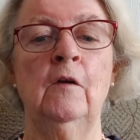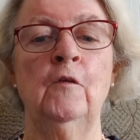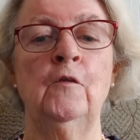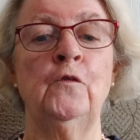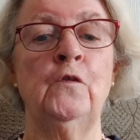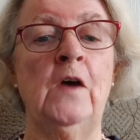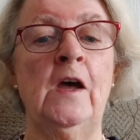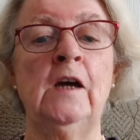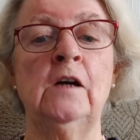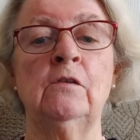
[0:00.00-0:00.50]

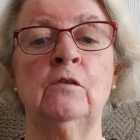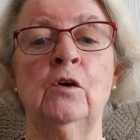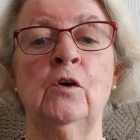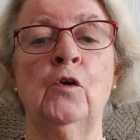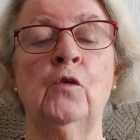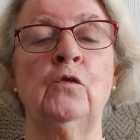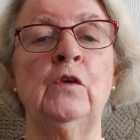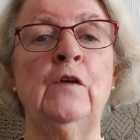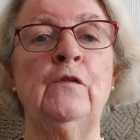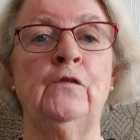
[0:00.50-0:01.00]

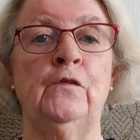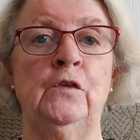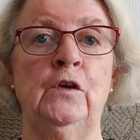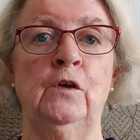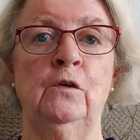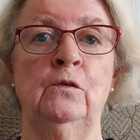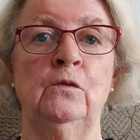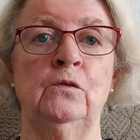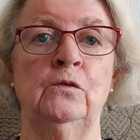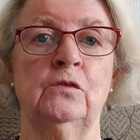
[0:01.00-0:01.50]
Pharaoh
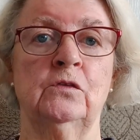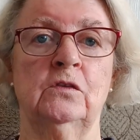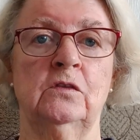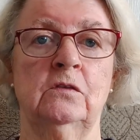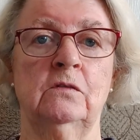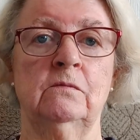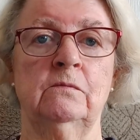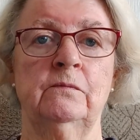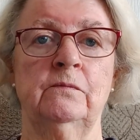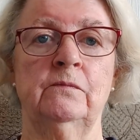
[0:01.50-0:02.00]
refused